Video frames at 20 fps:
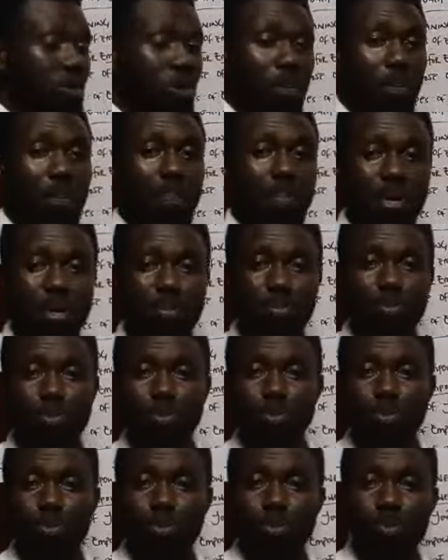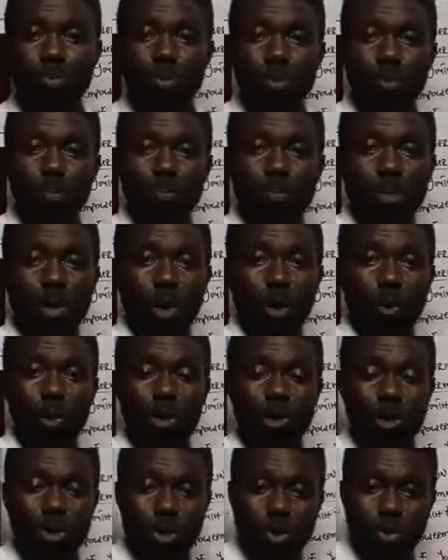some people
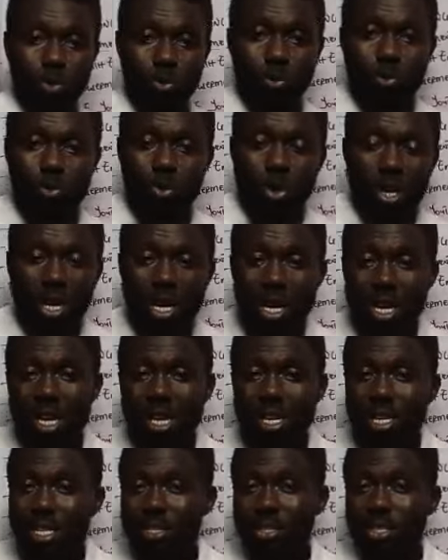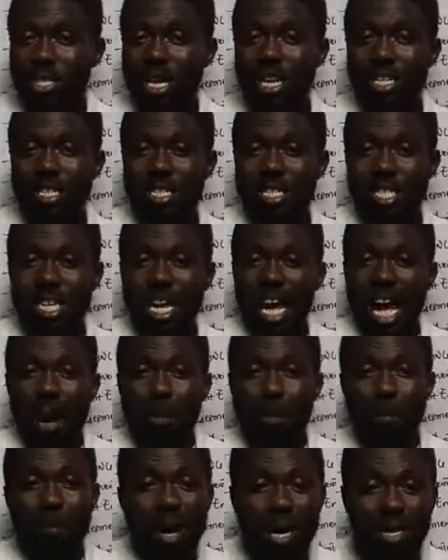want to, should I say,
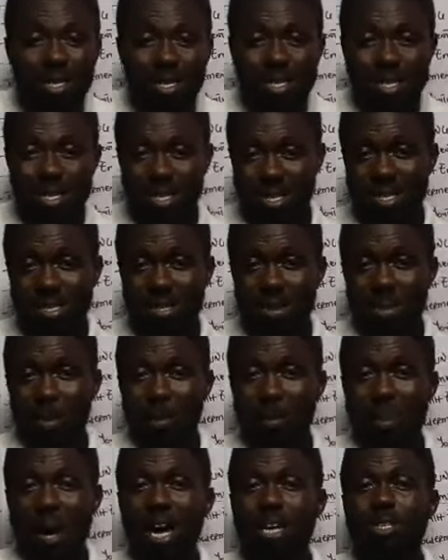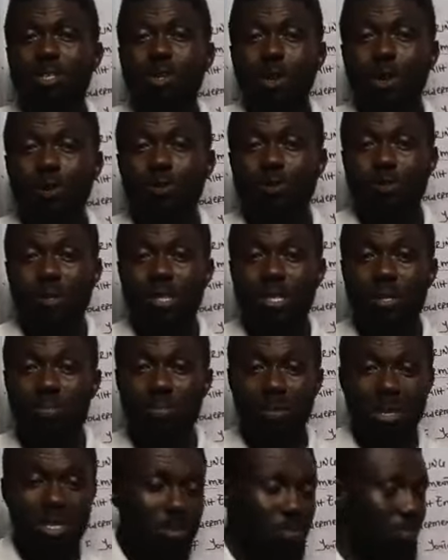amass part of the
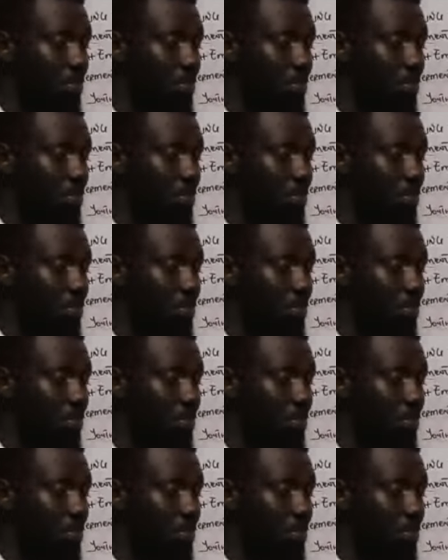money